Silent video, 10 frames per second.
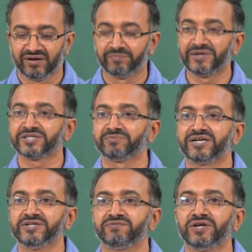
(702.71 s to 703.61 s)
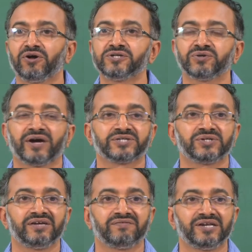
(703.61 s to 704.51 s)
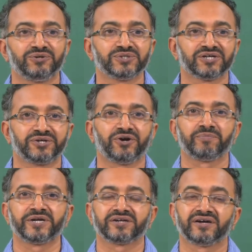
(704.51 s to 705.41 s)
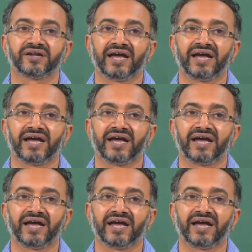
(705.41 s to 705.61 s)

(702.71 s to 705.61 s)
measurements, we also actually will use a rheometer